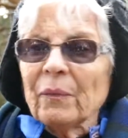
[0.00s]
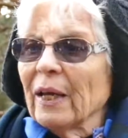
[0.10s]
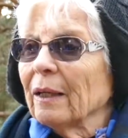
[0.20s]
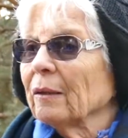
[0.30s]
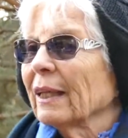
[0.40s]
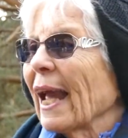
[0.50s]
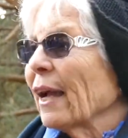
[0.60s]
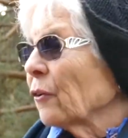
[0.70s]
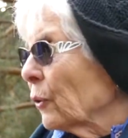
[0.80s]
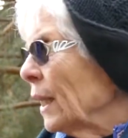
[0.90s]
then
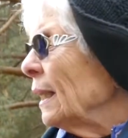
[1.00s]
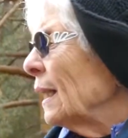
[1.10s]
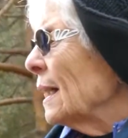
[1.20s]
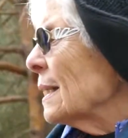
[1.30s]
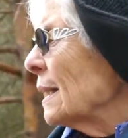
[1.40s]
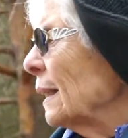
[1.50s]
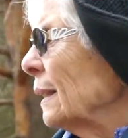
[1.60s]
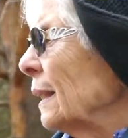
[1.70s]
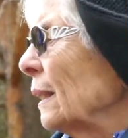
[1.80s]
gangrene can set in.